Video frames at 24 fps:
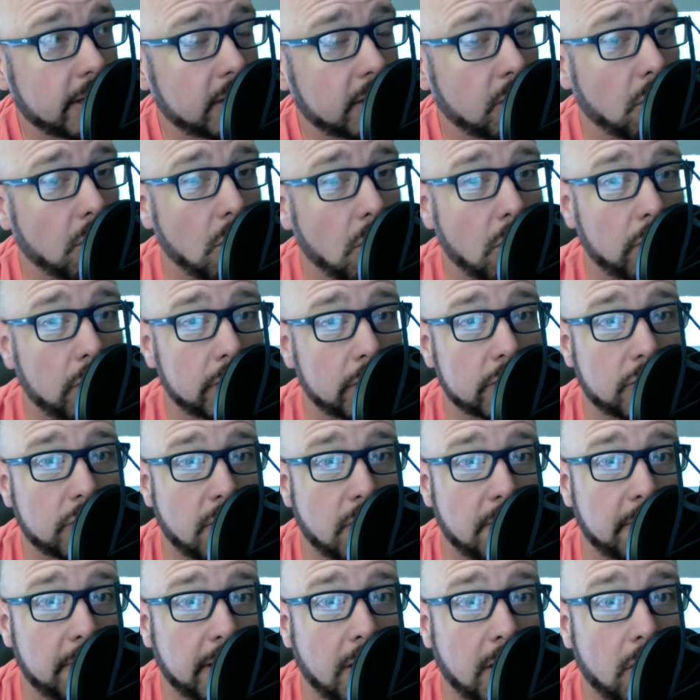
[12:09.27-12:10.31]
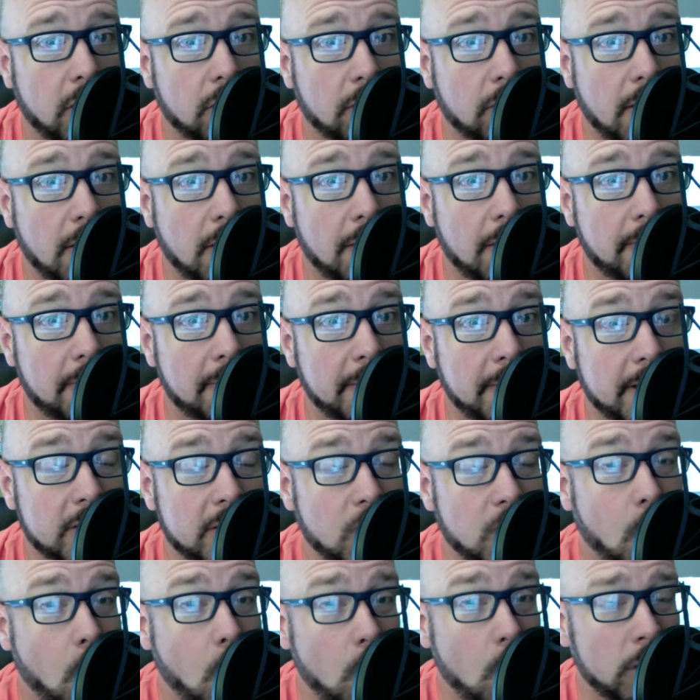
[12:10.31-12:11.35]
the world is crumbling all around me because
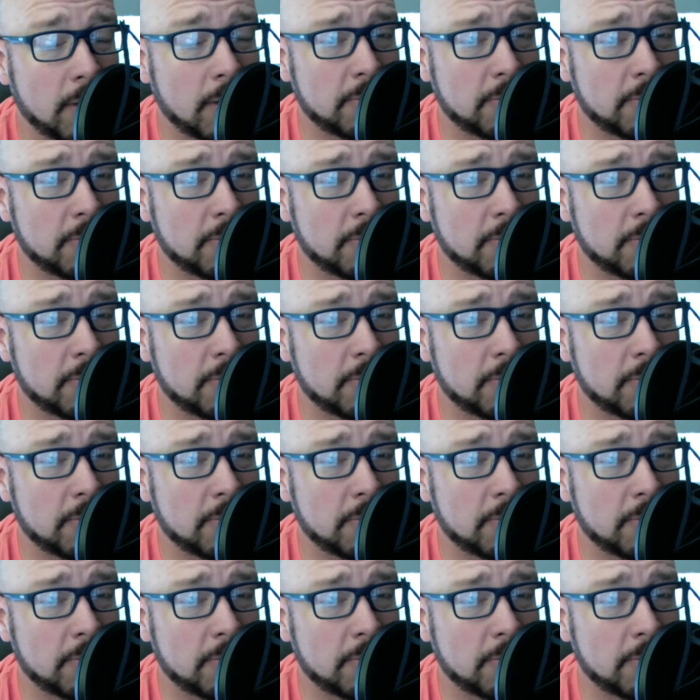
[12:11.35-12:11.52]
all I'm